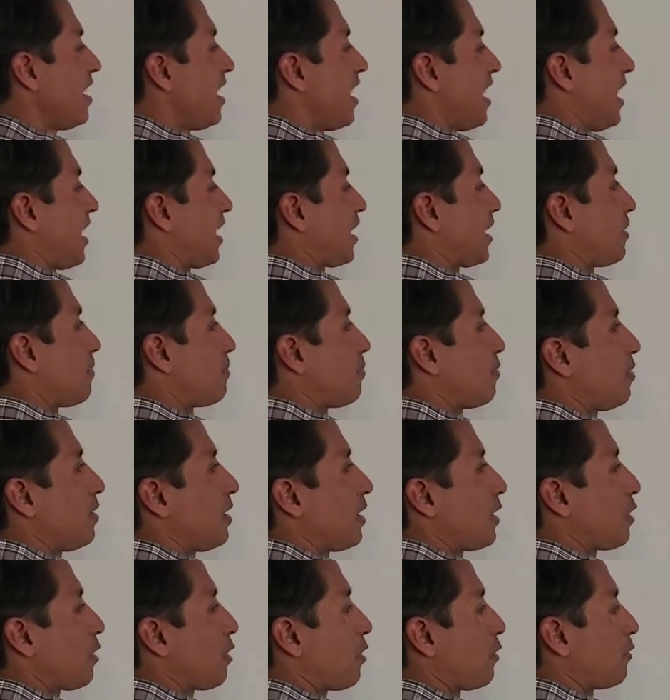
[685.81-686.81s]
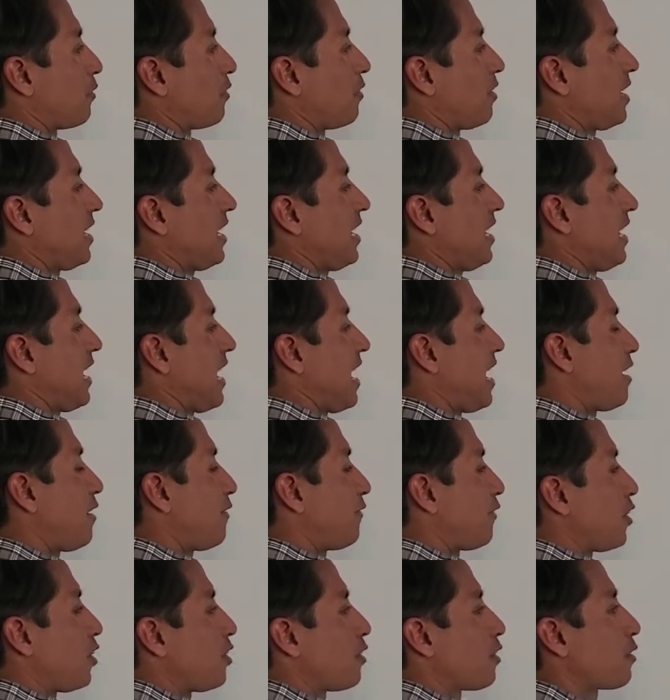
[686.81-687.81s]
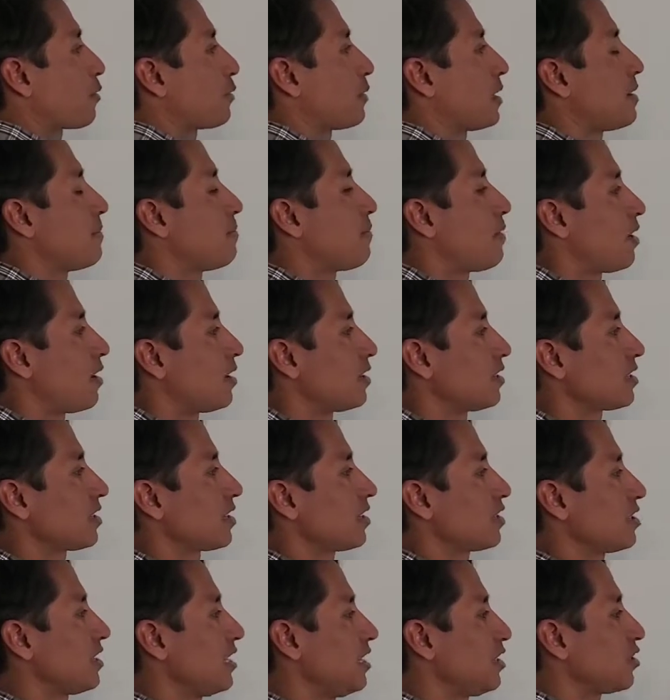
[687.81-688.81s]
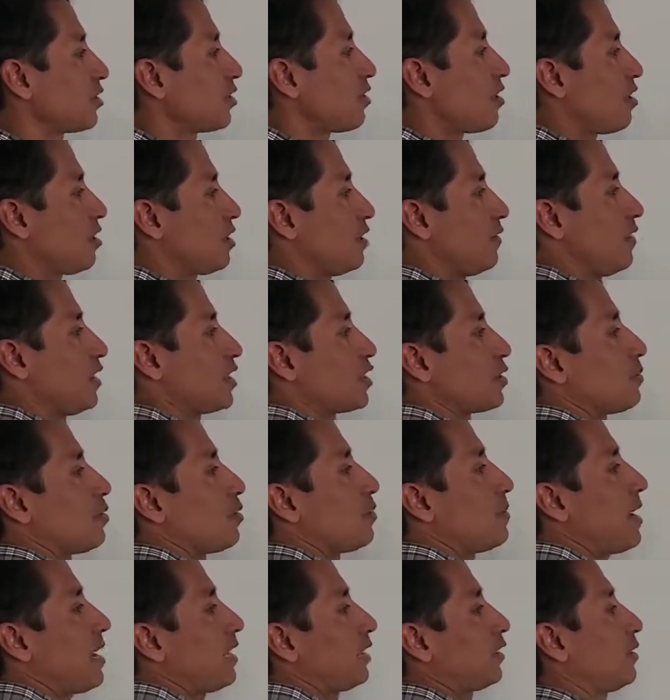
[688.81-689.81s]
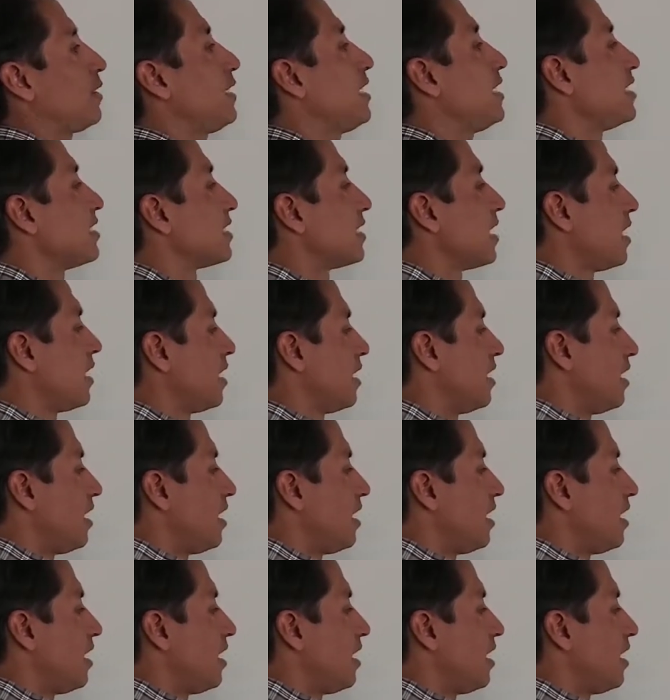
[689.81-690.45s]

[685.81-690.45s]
I can pull a 3 out of all three parts because these are all divisible by 3s.